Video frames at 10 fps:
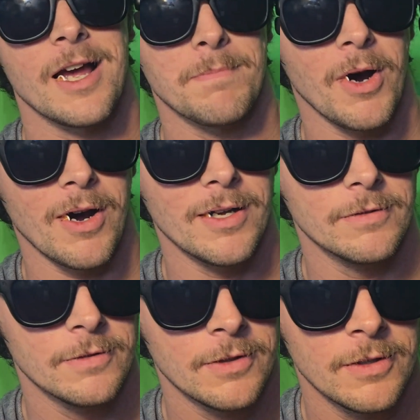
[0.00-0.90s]
that I
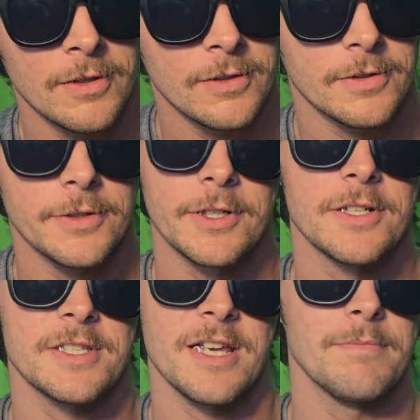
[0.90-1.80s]
bought, you're
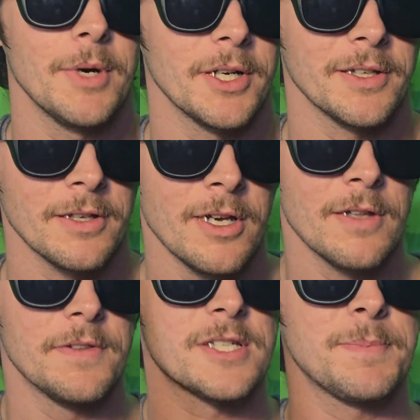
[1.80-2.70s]
going to save money.
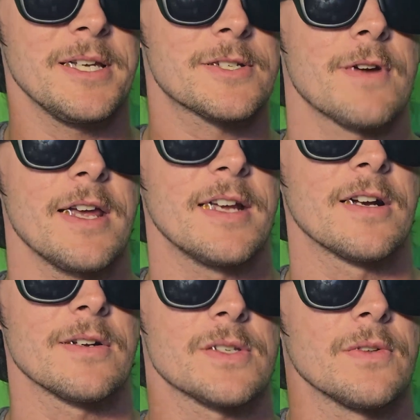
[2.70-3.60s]
This piece right
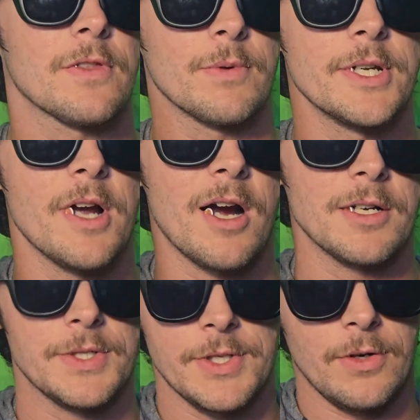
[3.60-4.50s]
here is 3
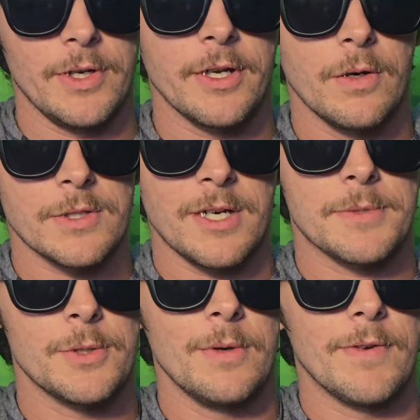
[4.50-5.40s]
yards though. It goes
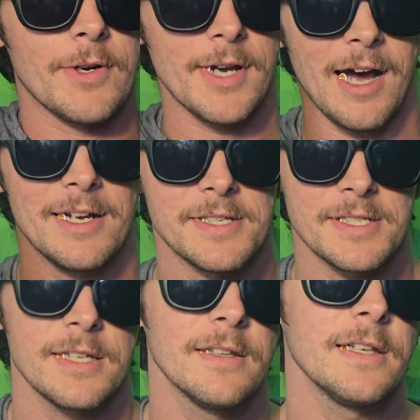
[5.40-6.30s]
up to a very high
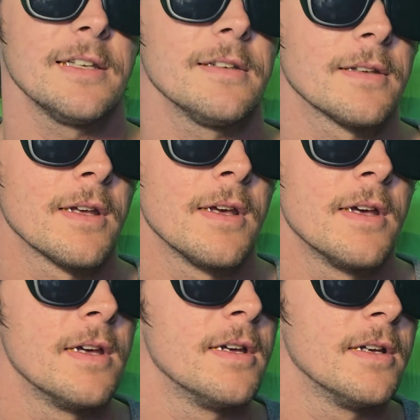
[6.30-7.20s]
ceiling.
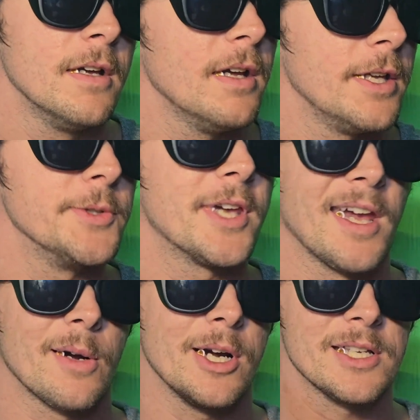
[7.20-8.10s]
You
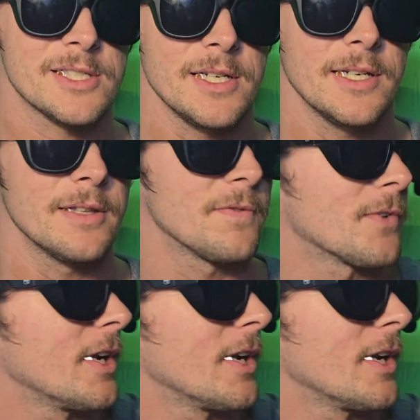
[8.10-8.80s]
can't quite see it in the